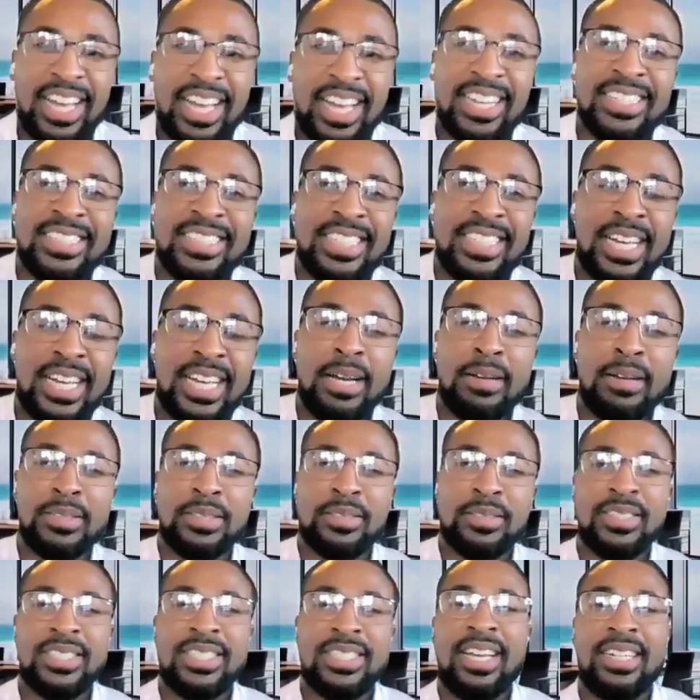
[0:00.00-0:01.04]
Exciting
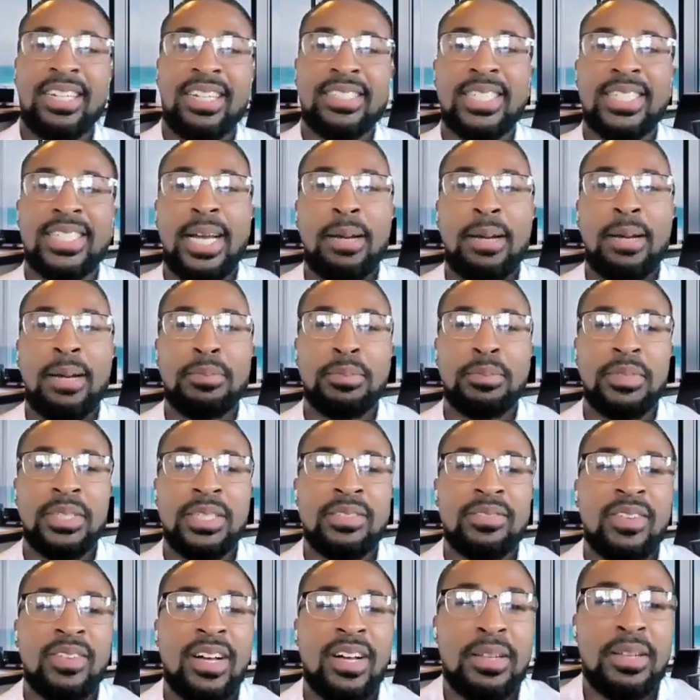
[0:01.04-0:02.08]
times, exciting time.
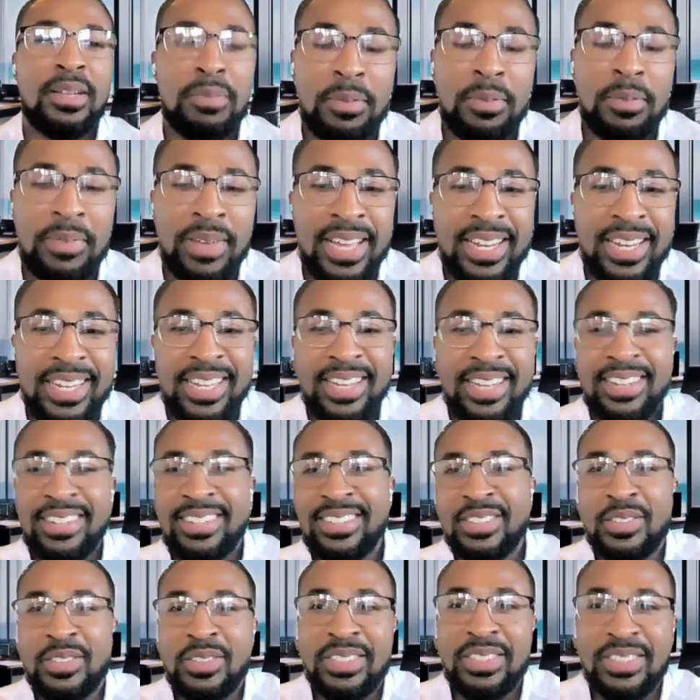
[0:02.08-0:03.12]
Please follow my man
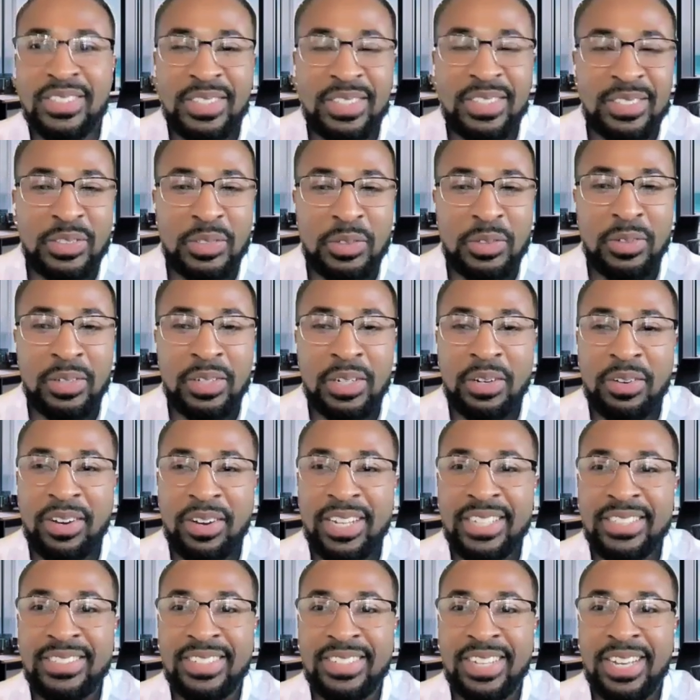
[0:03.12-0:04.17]
here. He's doing a
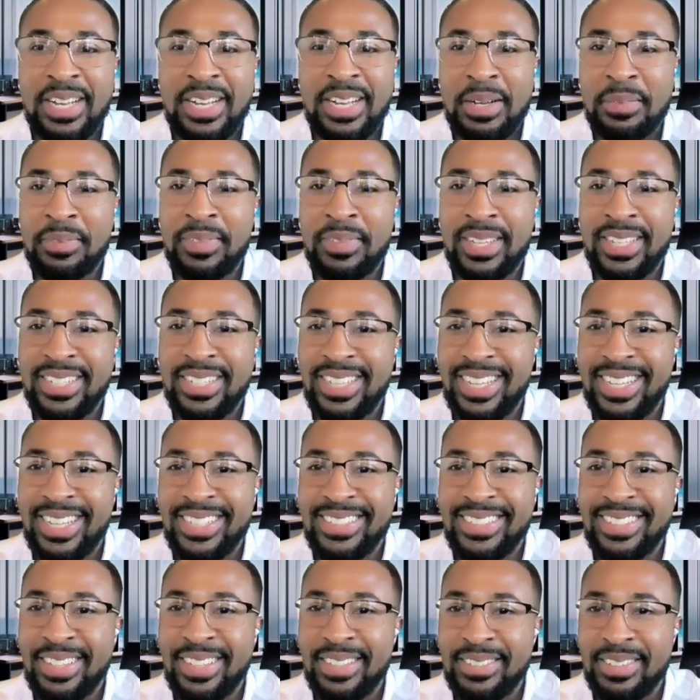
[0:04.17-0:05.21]
great job, and
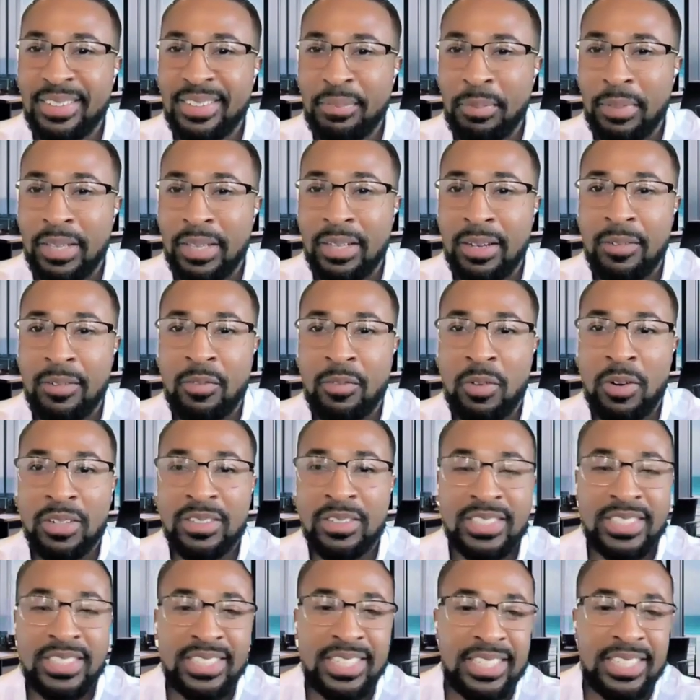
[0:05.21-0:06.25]
I'm looking
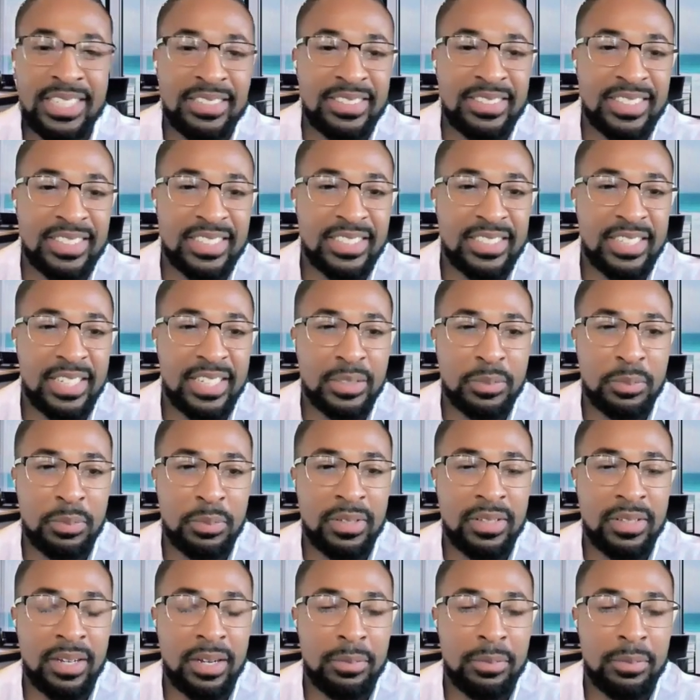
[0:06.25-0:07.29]
forward to seeing your success,
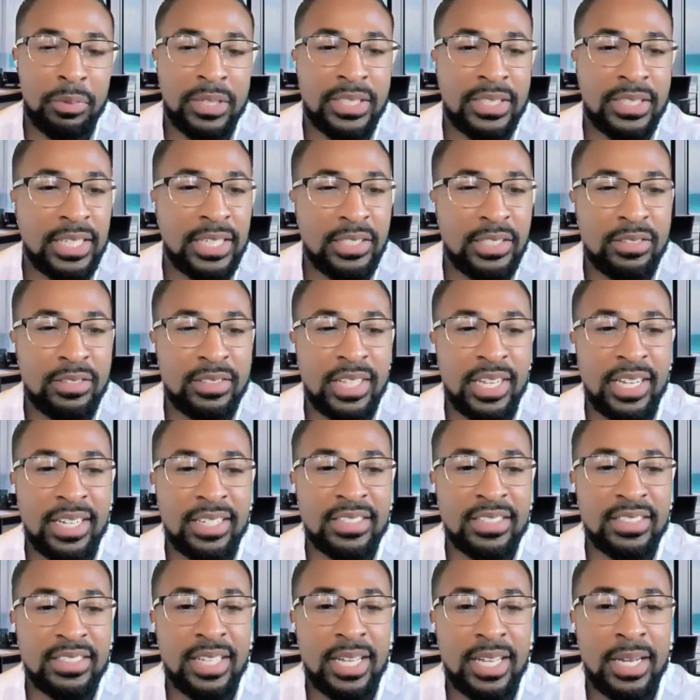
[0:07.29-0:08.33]
brother. I appreciate you
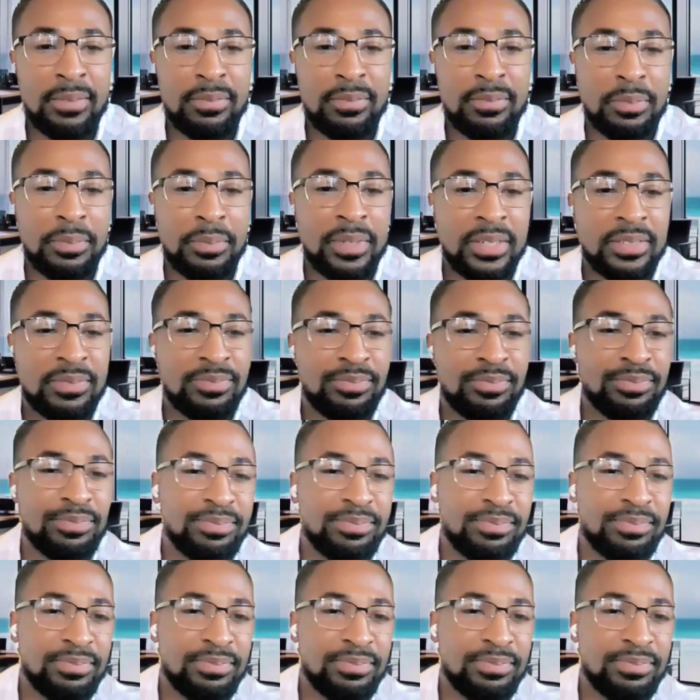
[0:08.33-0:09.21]
taking this time for me.